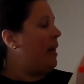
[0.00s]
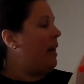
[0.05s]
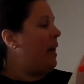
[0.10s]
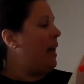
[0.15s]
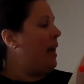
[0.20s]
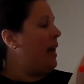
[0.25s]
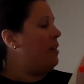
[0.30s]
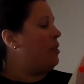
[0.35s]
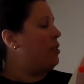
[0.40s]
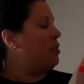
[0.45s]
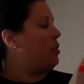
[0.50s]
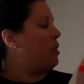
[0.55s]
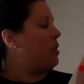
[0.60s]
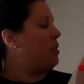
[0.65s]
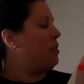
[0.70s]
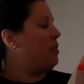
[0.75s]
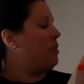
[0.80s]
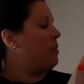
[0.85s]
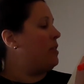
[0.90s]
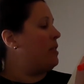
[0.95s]
H is
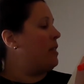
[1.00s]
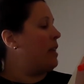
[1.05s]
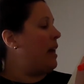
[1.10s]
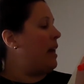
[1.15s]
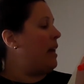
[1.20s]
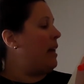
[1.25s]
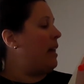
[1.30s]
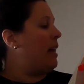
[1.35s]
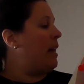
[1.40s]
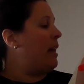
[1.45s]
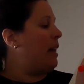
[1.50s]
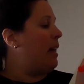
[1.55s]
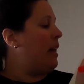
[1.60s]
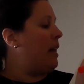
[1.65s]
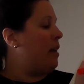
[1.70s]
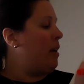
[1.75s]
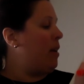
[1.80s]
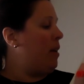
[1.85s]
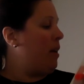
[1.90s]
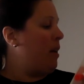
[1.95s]
also a skyline
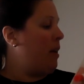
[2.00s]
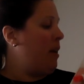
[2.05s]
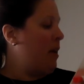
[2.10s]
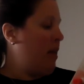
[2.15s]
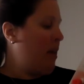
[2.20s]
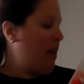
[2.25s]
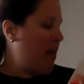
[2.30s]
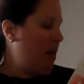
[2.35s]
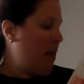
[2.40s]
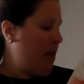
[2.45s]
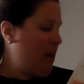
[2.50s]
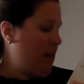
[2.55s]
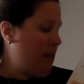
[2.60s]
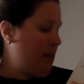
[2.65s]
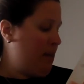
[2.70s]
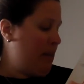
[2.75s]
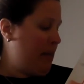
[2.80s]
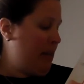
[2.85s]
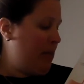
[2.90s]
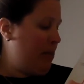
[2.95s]
letter
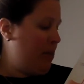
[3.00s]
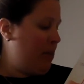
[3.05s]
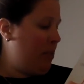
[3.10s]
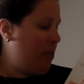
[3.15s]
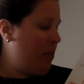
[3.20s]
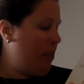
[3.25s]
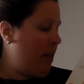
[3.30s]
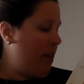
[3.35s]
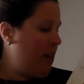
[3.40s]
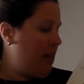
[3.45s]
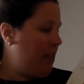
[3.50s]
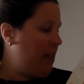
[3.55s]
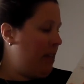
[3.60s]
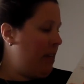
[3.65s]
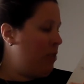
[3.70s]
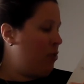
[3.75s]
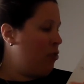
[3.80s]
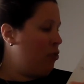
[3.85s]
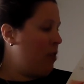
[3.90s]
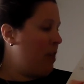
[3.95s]
down to the grass
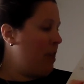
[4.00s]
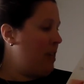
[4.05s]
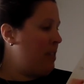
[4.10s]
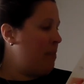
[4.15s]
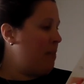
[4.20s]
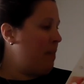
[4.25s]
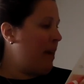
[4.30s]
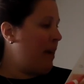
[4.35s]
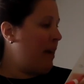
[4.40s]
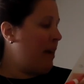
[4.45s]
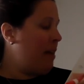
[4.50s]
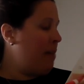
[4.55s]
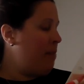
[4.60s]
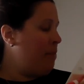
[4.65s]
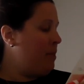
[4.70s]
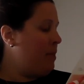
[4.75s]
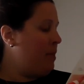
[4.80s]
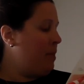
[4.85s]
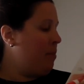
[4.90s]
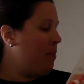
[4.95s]
line, trace back up
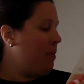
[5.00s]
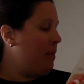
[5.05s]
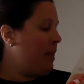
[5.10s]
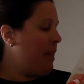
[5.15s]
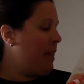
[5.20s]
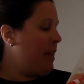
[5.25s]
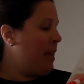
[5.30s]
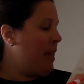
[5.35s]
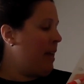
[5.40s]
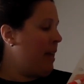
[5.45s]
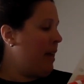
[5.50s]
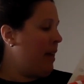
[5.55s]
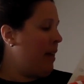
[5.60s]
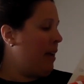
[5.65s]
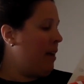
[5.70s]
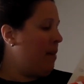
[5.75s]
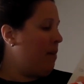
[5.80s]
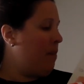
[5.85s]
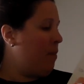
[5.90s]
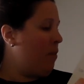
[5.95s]
to the plain line,
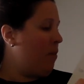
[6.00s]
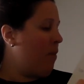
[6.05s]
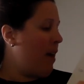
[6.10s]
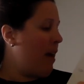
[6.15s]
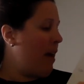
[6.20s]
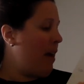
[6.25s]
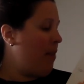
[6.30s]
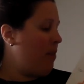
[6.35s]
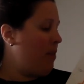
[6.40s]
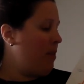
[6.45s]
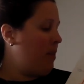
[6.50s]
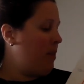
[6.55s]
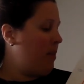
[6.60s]
come around.